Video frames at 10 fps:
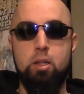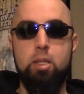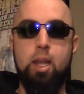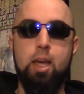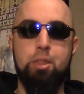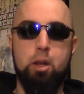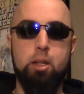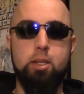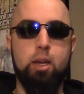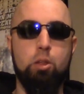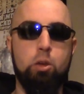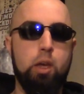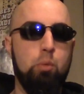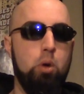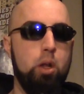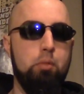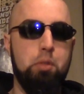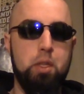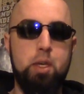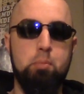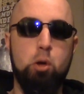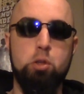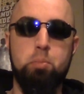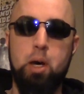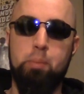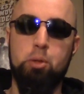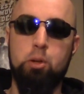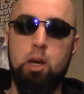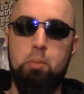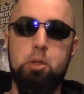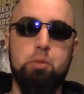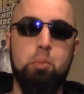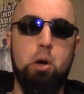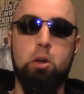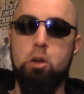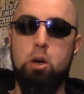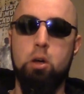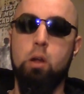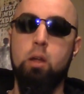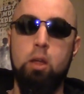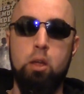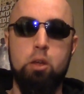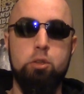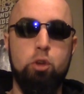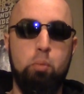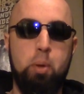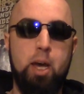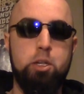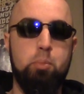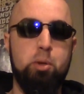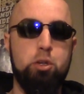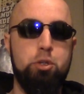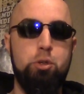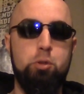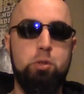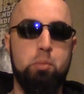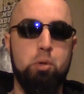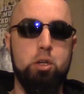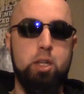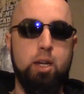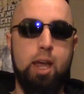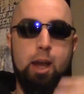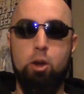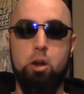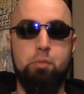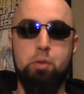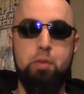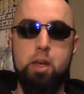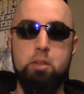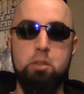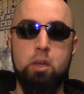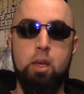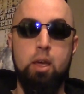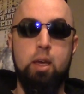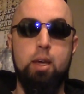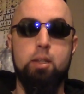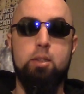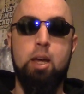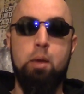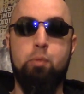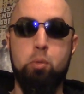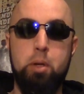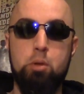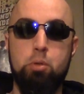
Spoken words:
Today I thought I'd take a look at one of the most popular comedies from Hong Kong. So patch up your shoes and brush that hair out of your face. It's time for me to